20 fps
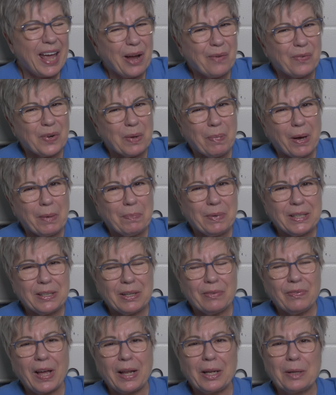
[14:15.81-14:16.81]
Every puppy
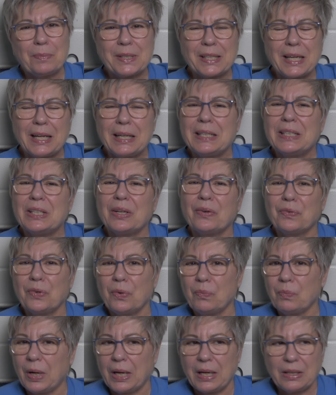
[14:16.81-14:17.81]
develops at a
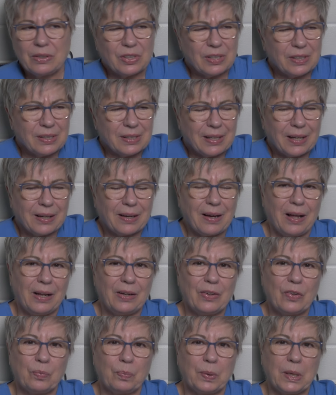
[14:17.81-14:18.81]
different rate, just like
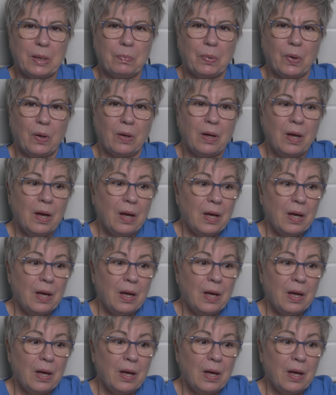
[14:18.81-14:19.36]
all of people.